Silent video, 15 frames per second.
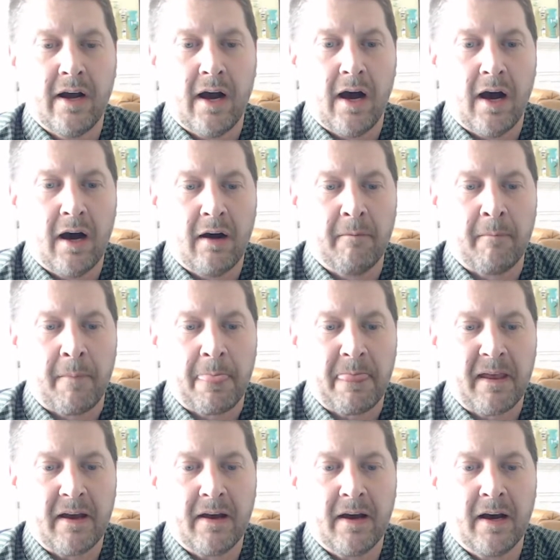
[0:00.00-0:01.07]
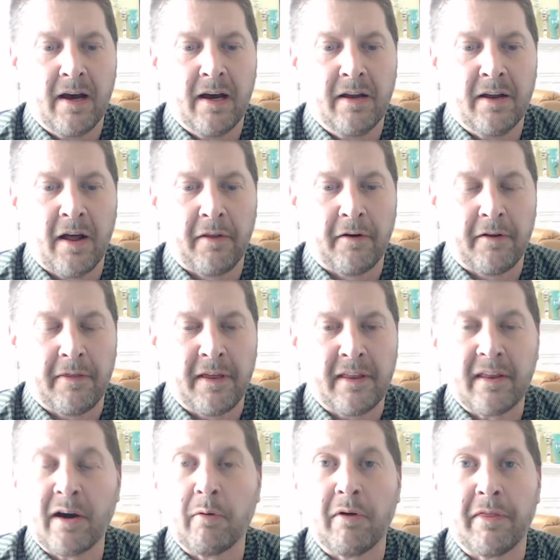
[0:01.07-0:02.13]
Um, another thing
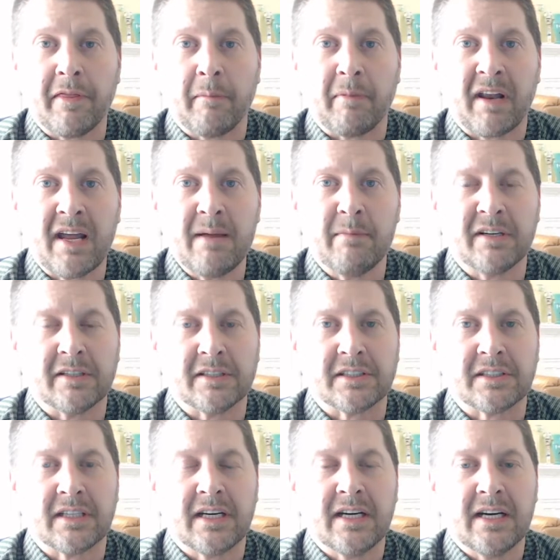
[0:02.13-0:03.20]
there with the playbills